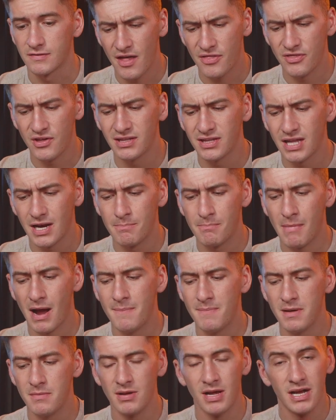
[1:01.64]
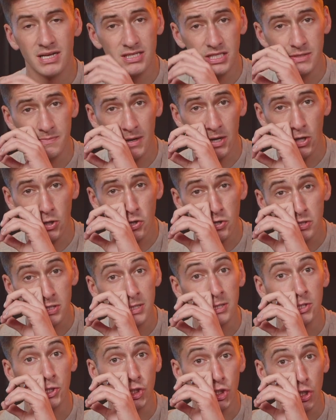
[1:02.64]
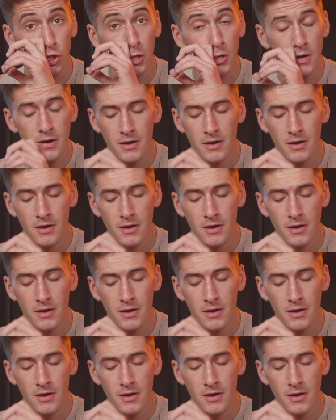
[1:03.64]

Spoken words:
I think that it might be because it's been cooked in the sugar,